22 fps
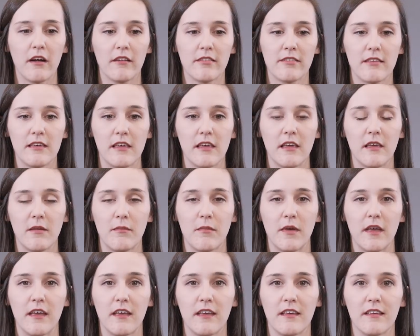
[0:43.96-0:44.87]

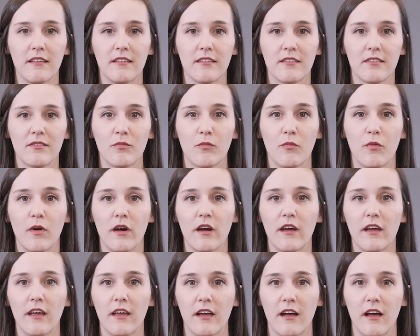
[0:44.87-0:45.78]
team is
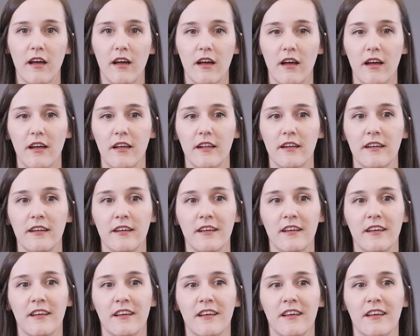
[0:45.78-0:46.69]
working on
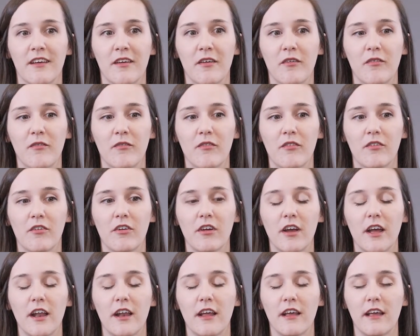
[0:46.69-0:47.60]

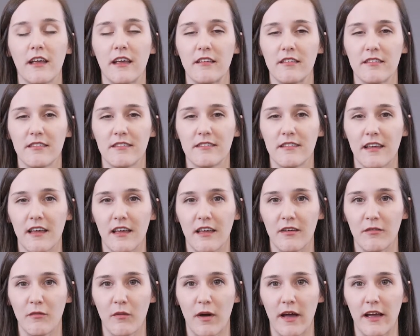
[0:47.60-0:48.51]
creating a
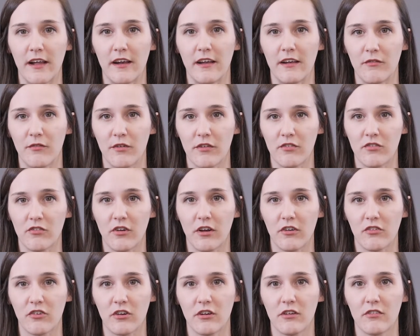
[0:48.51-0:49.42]
statewide
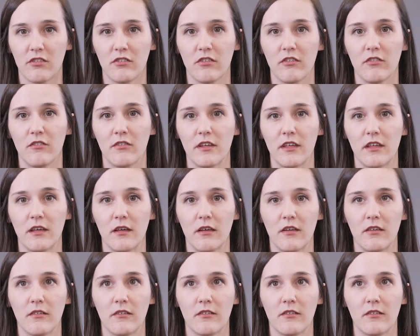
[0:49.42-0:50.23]
infrastructure to really